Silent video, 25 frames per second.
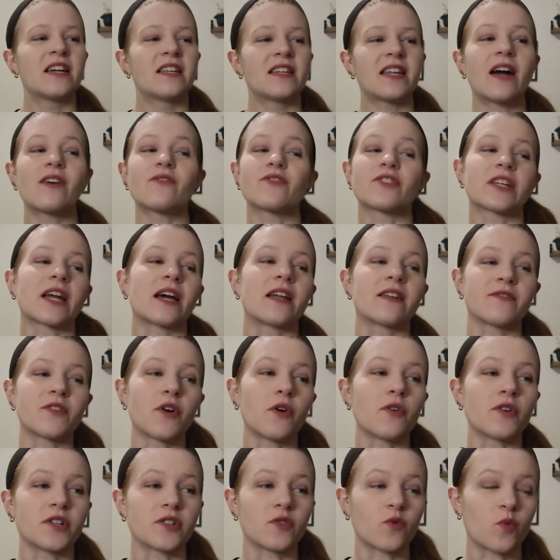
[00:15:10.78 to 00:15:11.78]
Now I'm just kind of
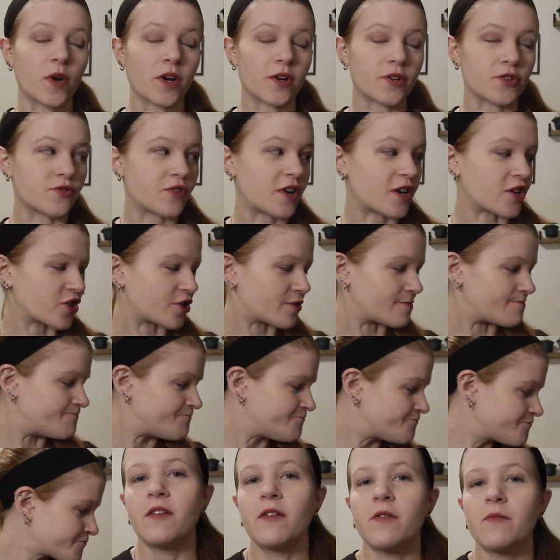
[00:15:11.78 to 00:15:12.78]
going in a weird direction.
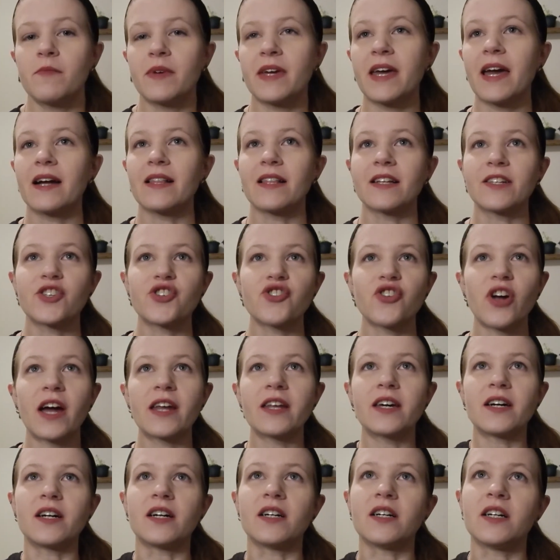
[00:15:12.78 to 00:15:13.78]
But yeah, let's try
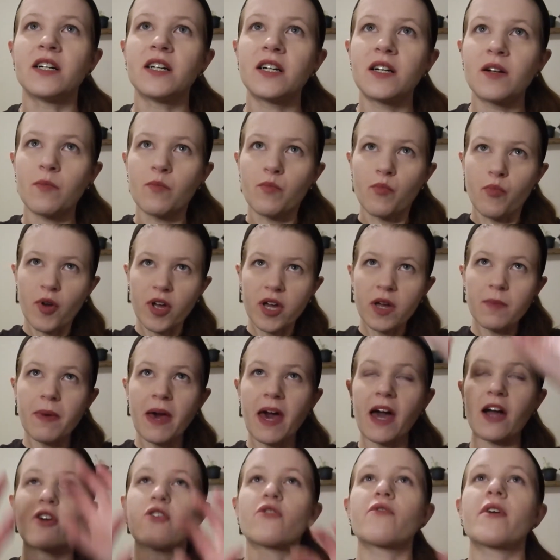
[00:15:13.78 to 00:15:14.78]
to bring it
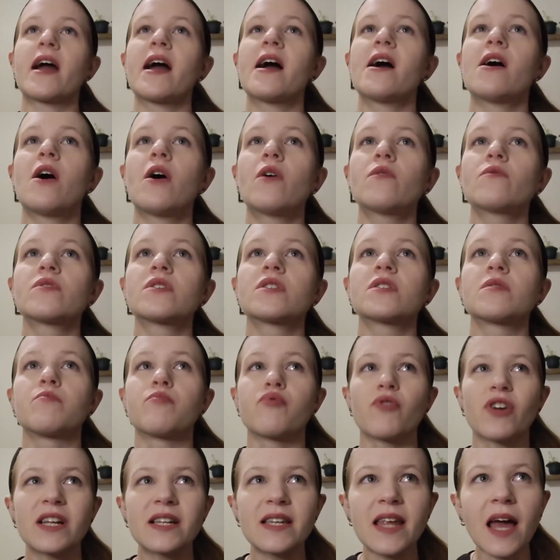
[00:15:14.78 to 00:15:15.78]
back around,
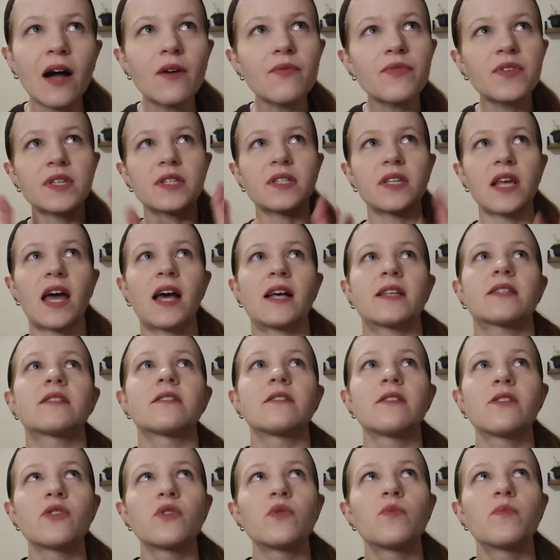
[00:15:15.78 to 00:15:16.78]
bring down the sass
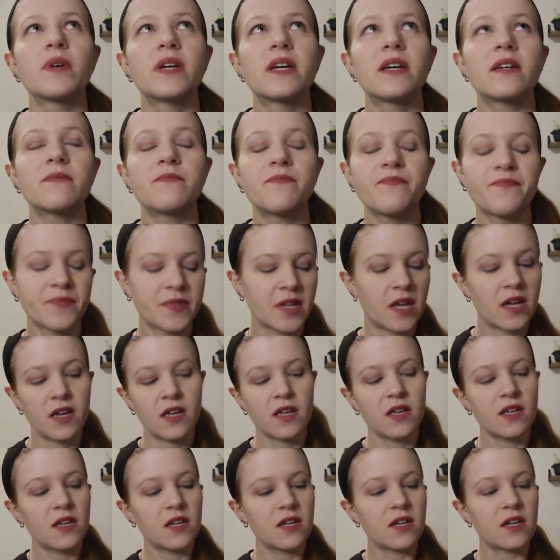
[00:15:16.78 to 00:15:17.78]
a little bit.
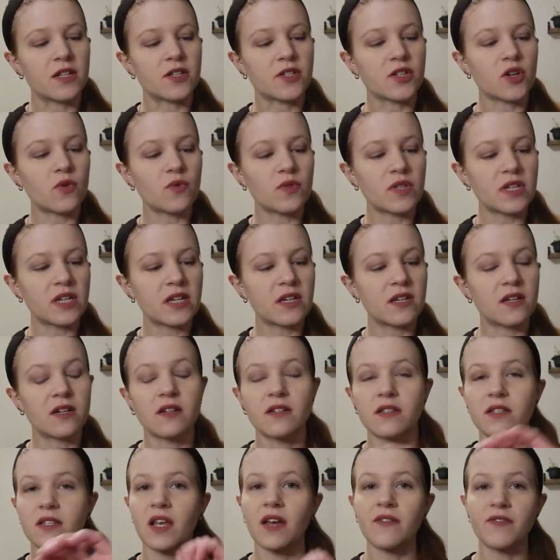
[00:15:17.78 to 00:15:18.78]
It's only
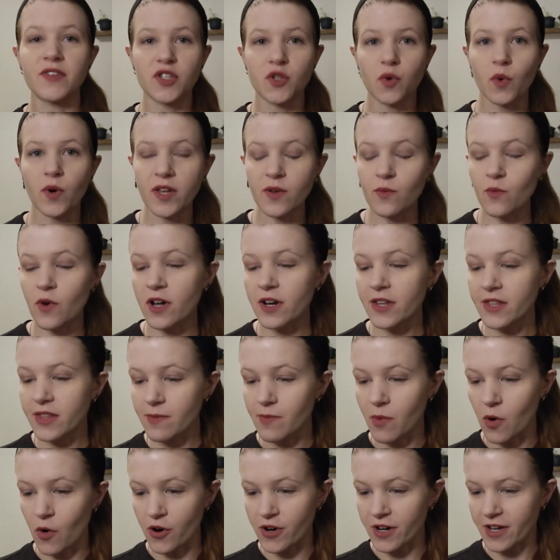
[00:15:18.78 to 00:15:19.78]
7:21 in
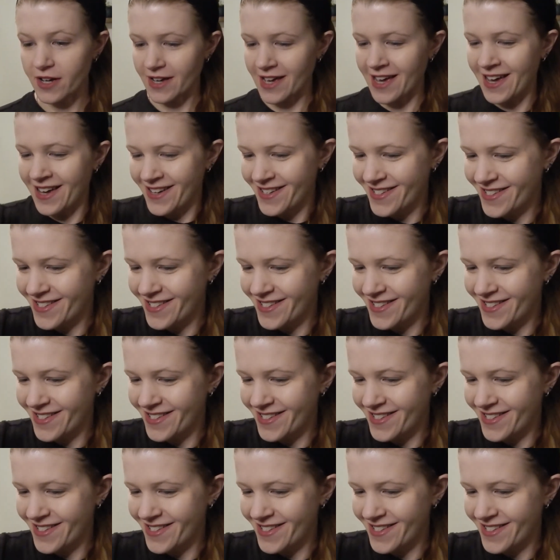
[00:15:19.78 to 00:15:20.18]
the morning.